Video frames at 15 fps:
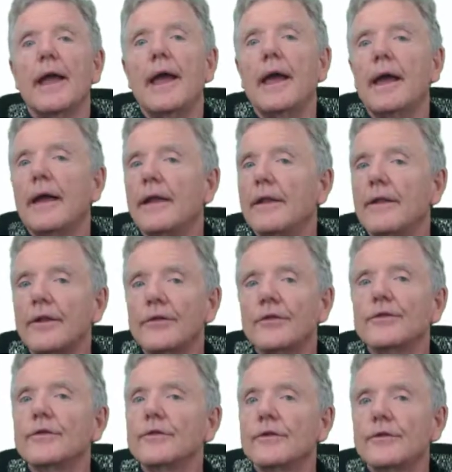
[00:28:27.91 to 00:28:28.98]
And this
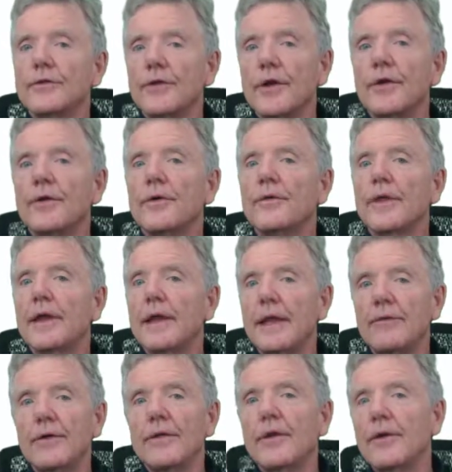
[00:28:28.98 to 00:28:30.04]
is just to show that
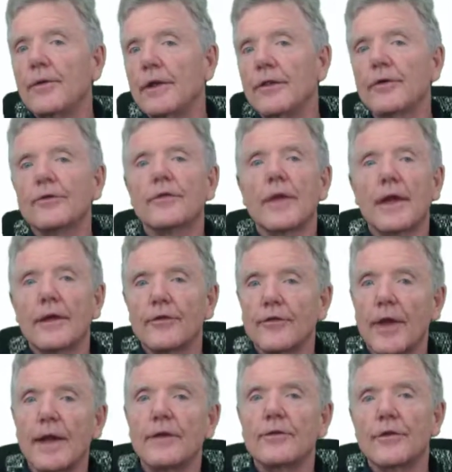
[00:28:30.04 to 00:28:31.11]
even though it looks like
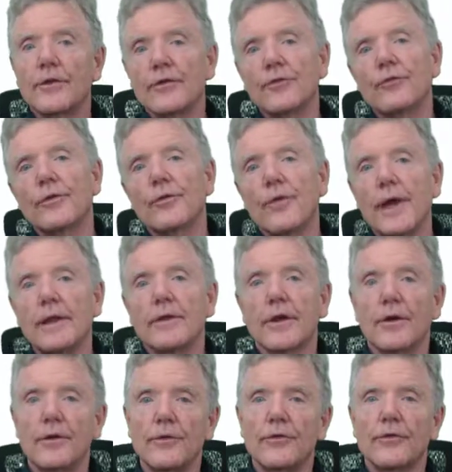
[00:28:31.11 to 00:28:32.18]
scientists with white
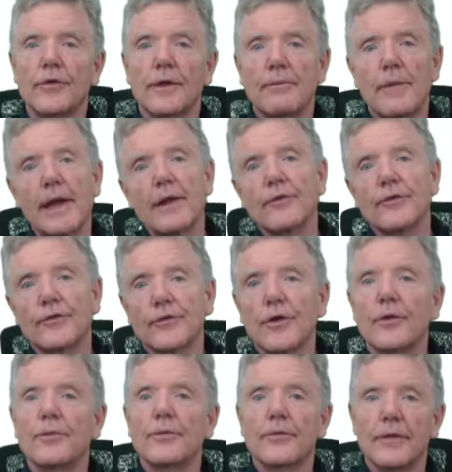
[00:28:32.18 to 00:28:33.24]
coats and
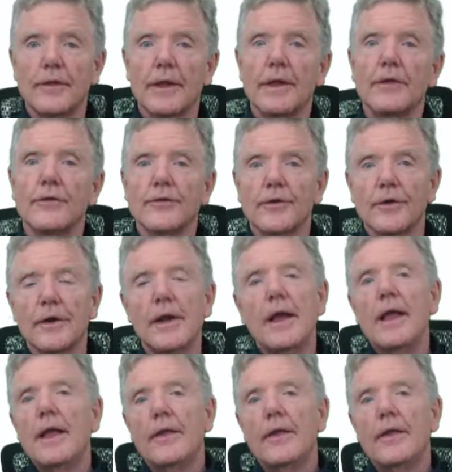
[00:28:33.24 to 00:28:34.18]
microscopes and things, or